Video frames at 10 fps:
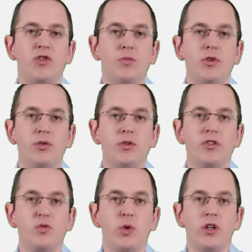
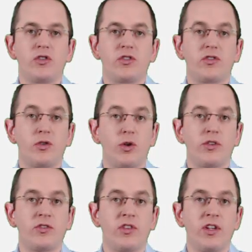attribute which
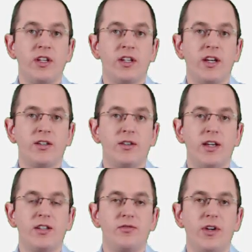stores the
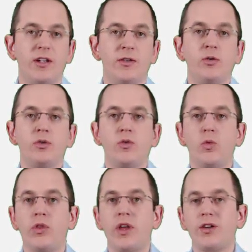calculated value
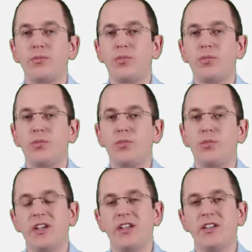without
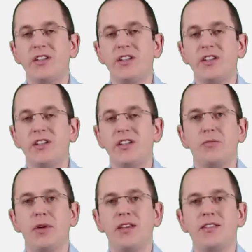persisting it in the
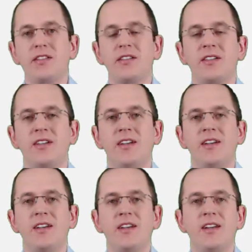database.
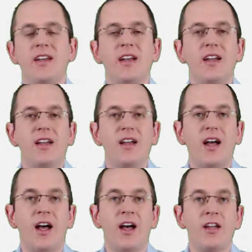
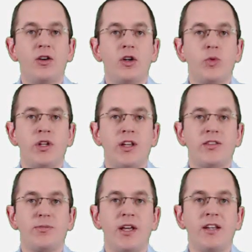I already
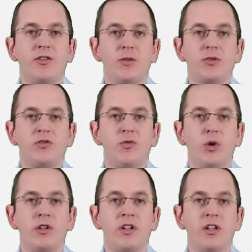explained option
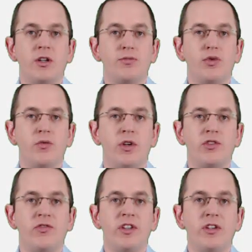1 in a
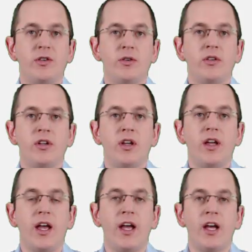previous video,
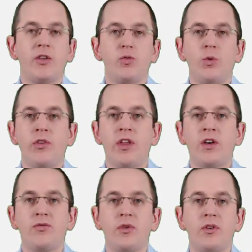and will
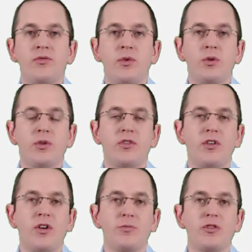therefore focus
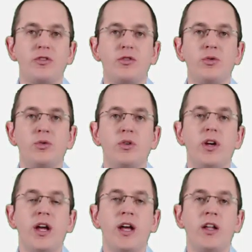on option 2
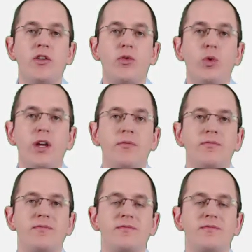and 3.